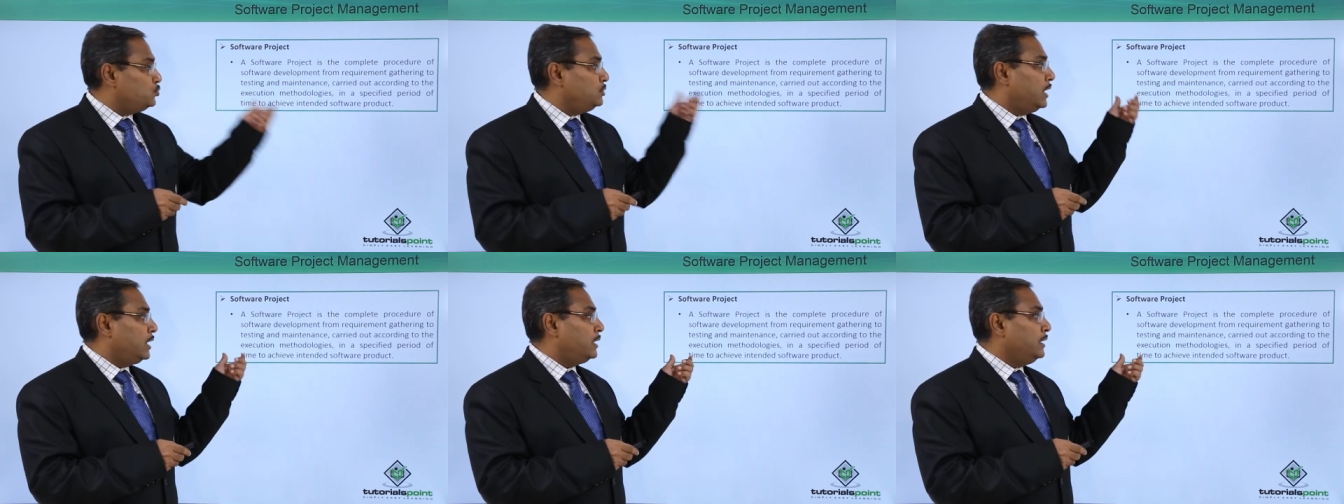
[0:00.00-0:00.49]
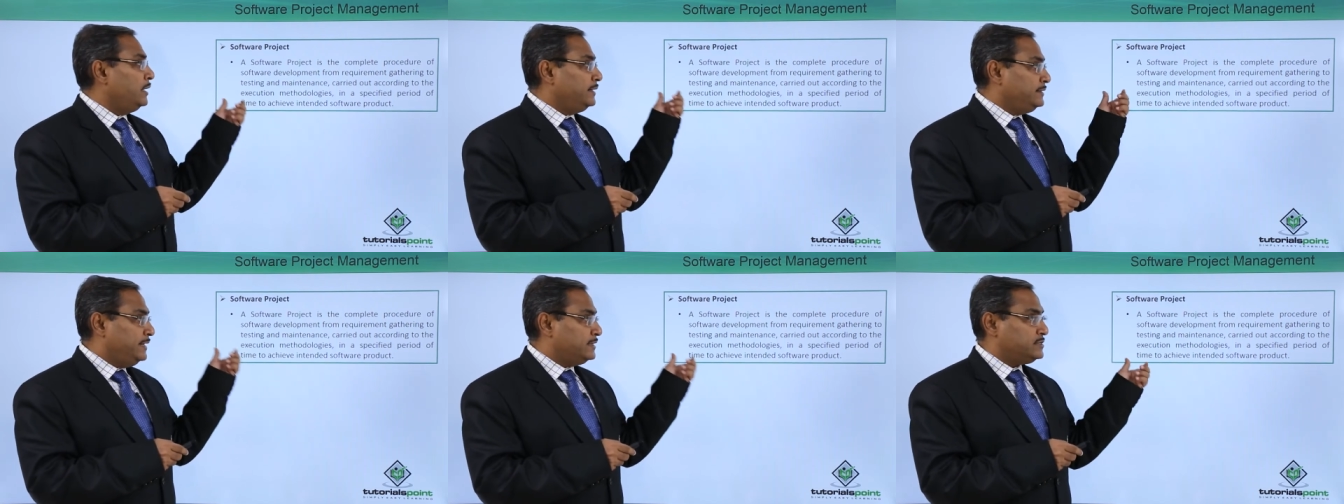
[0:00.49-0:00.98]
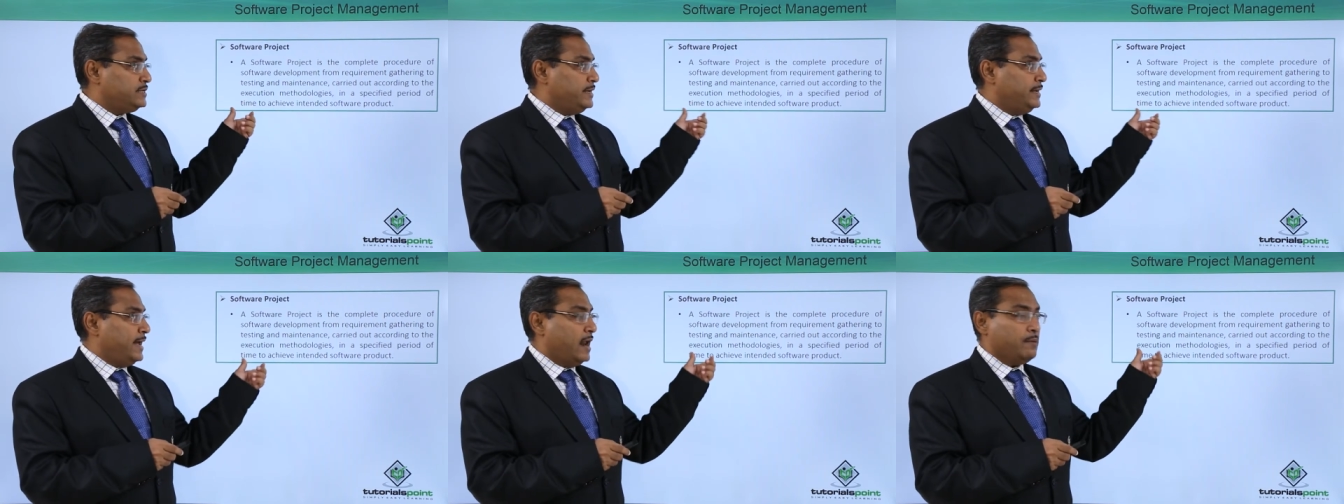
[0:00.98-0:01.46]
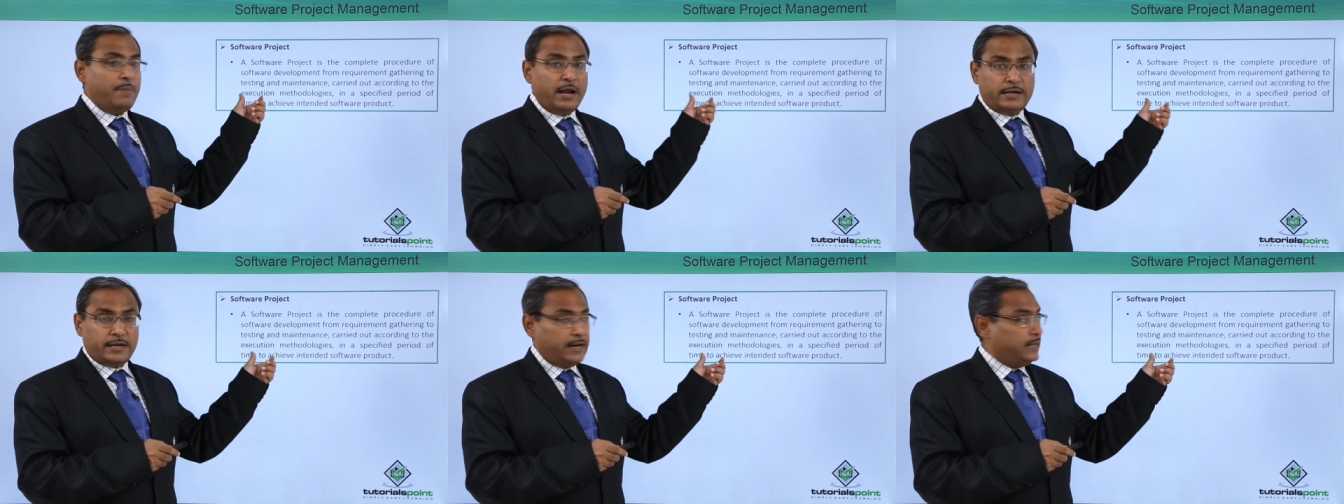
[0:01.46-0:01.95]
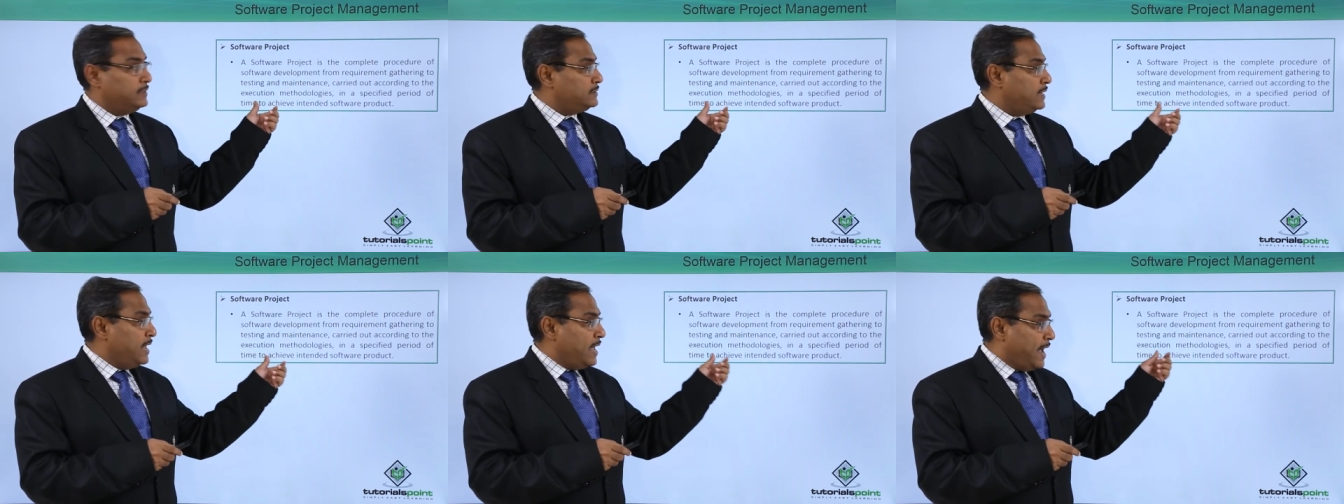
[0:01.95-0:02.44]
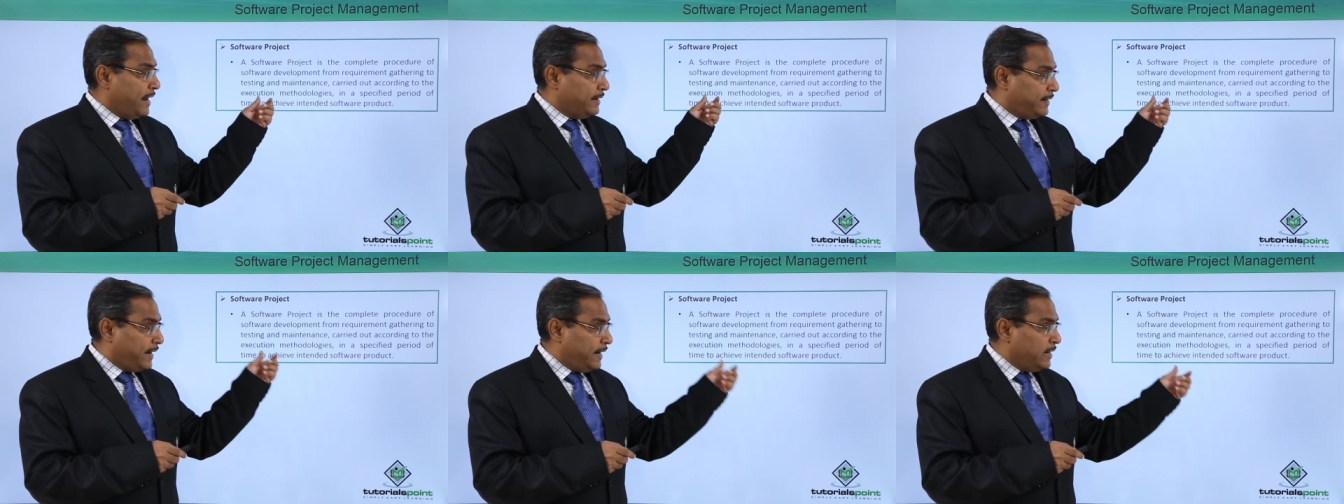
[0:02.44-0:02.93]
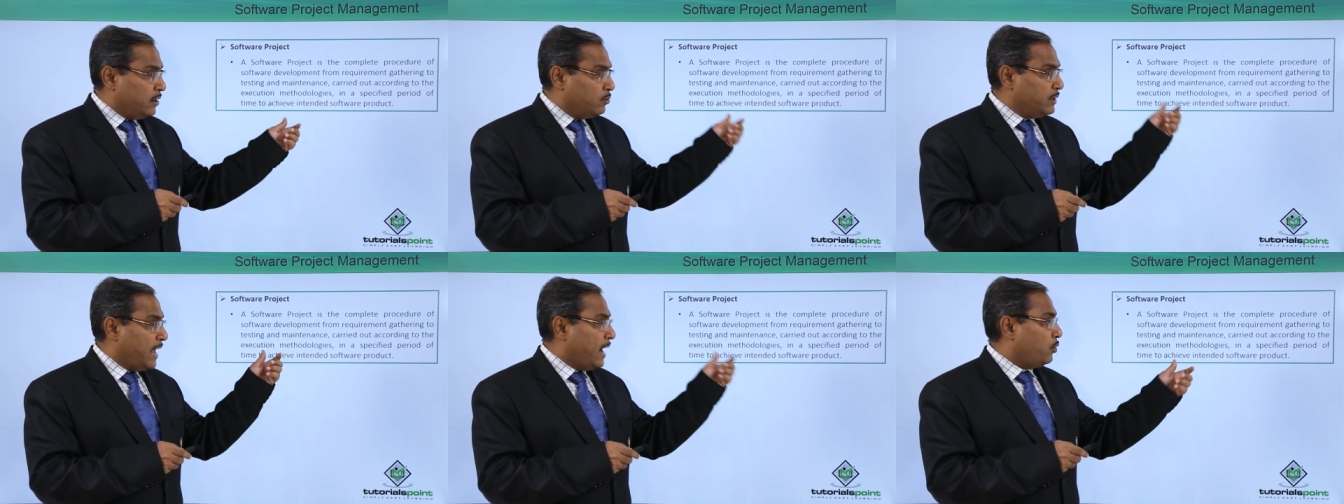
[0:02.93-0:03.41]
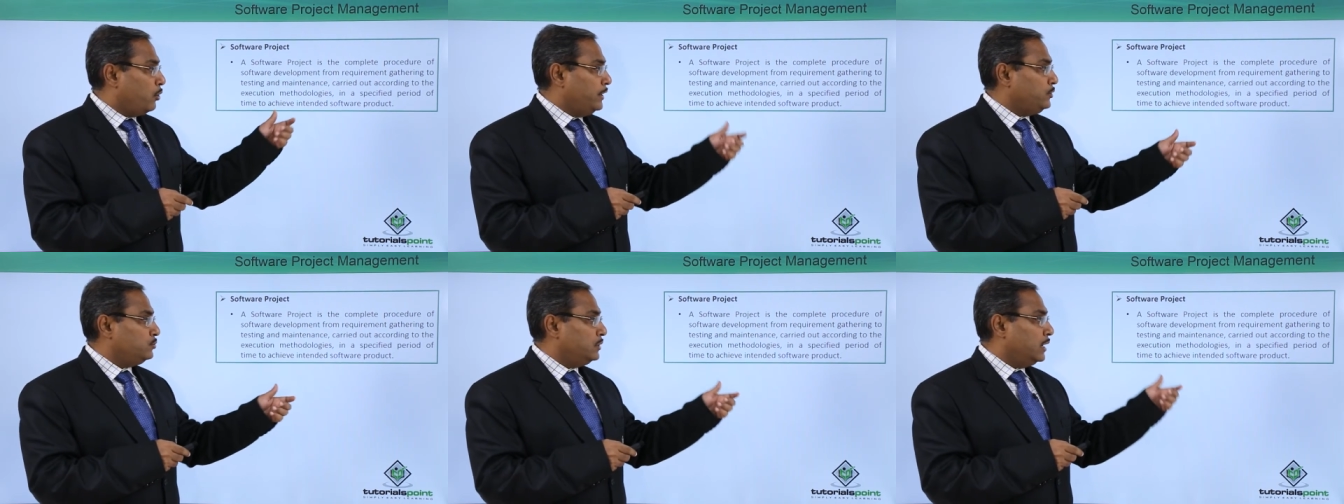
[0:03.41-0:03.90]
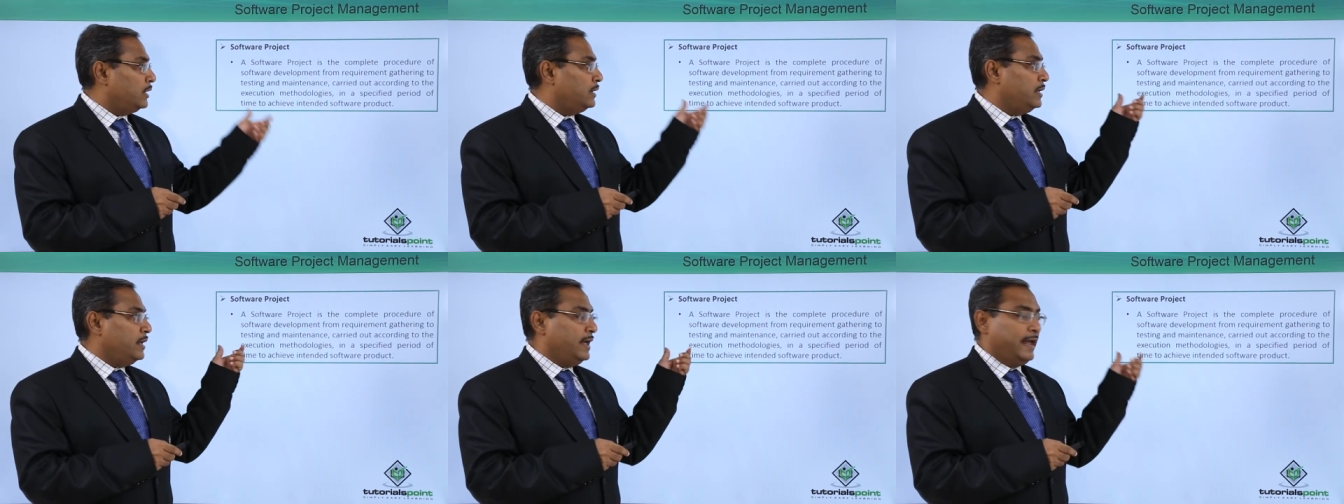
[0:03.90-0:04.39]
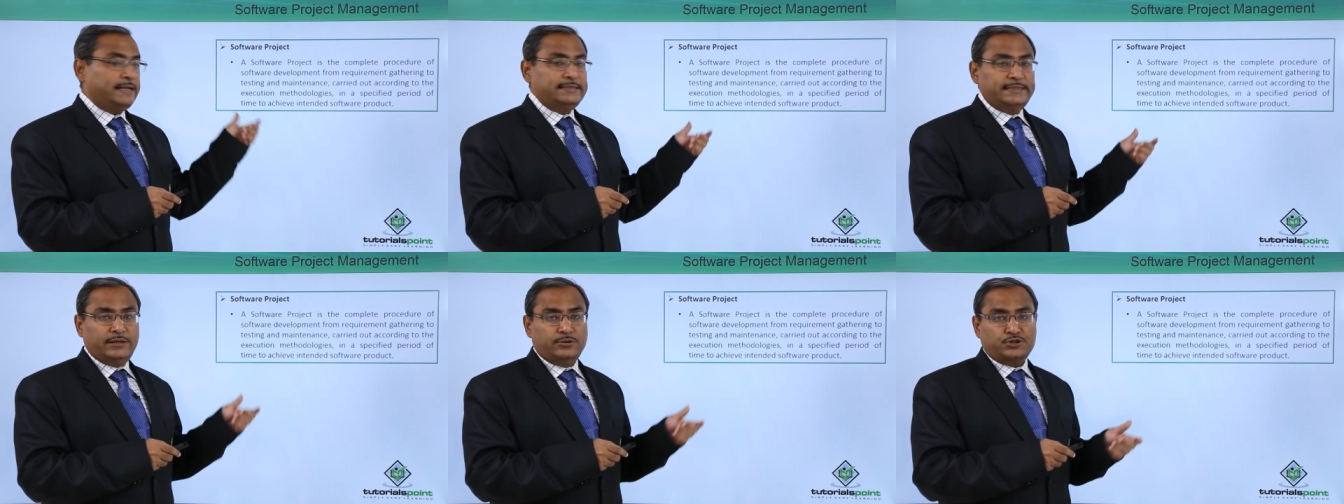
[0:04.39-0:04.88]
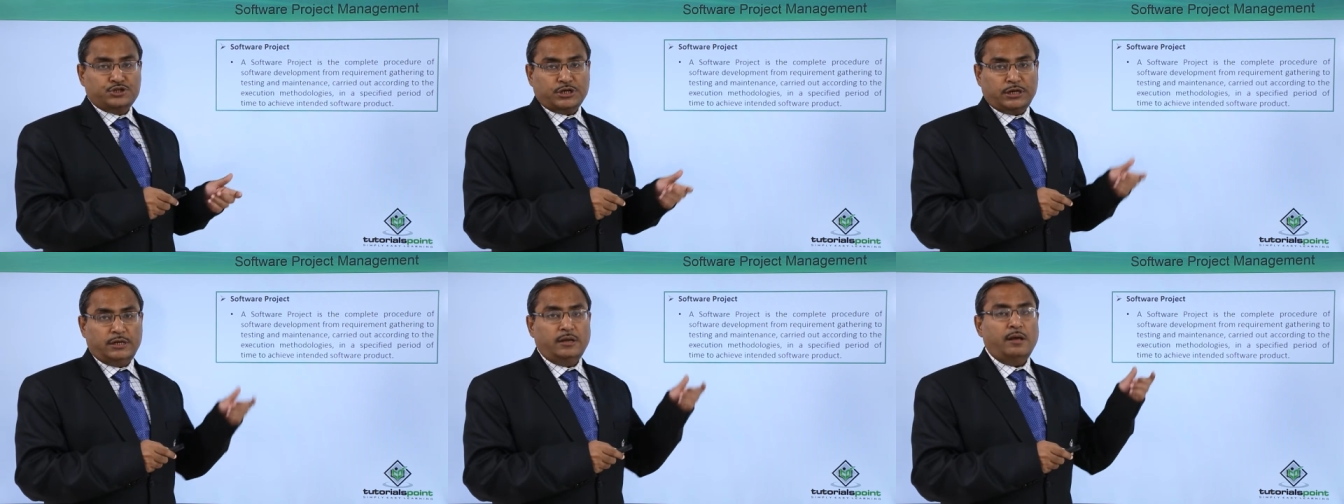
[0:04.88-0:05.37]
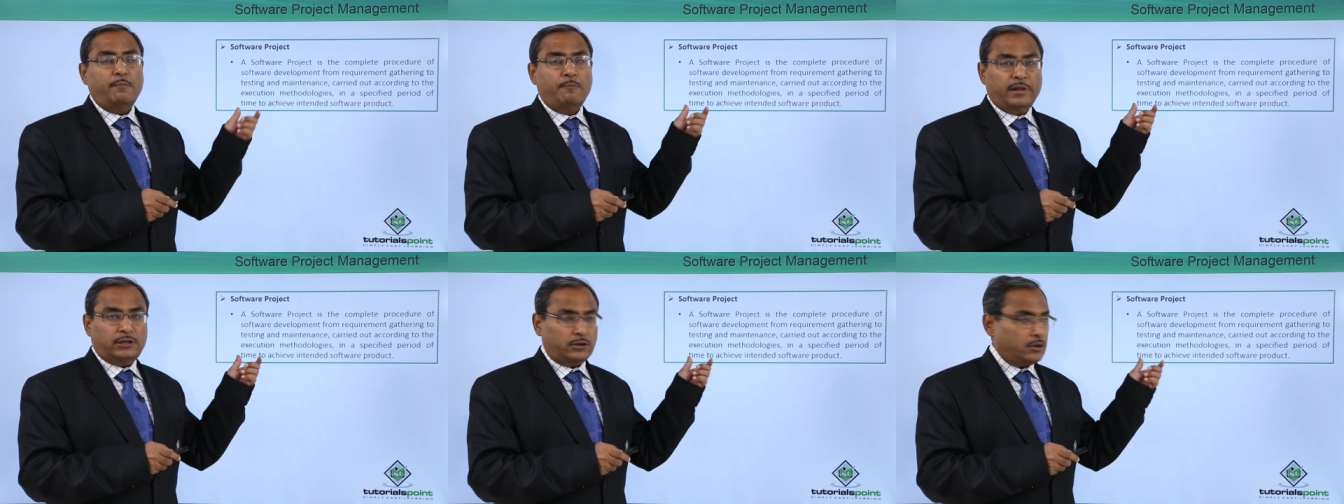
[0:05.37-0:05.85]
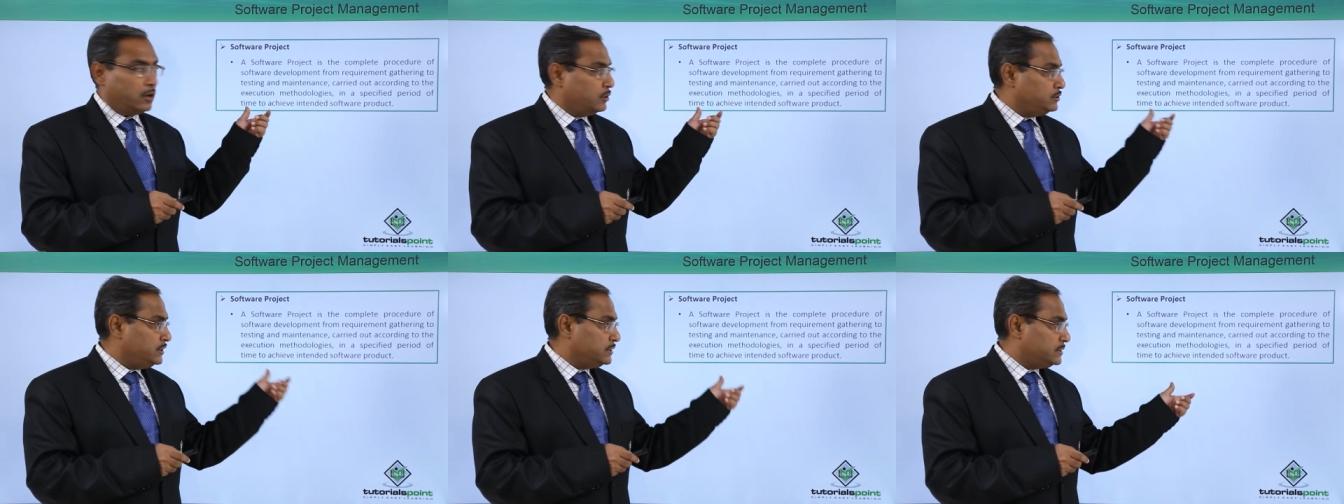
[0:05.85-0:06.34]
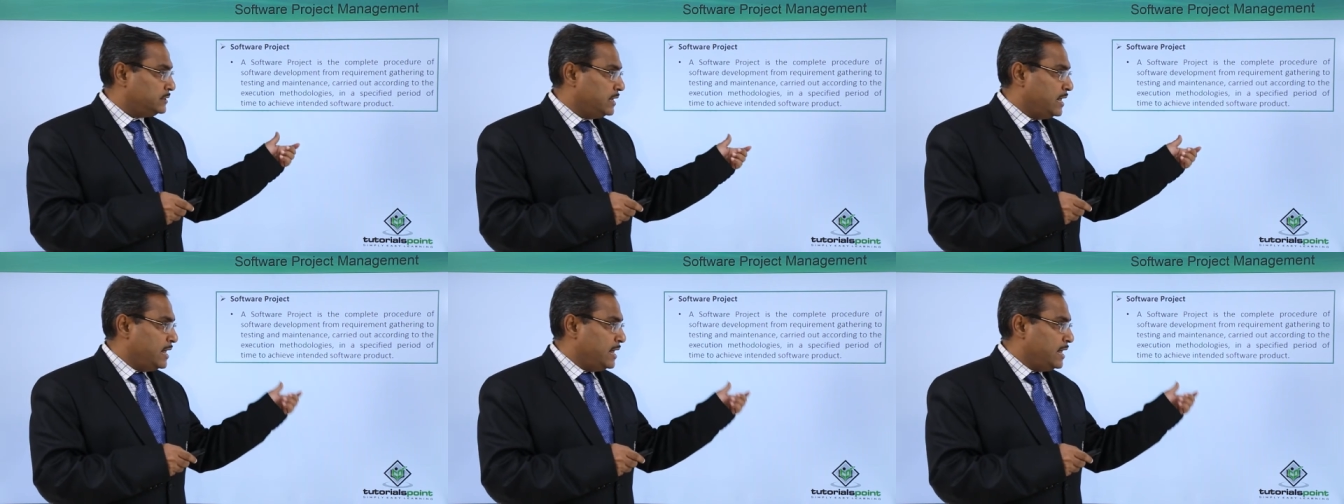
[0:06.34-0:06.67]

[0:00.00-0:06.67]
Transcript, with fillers: to the testing and maintenance and carried out according to the execution methodologies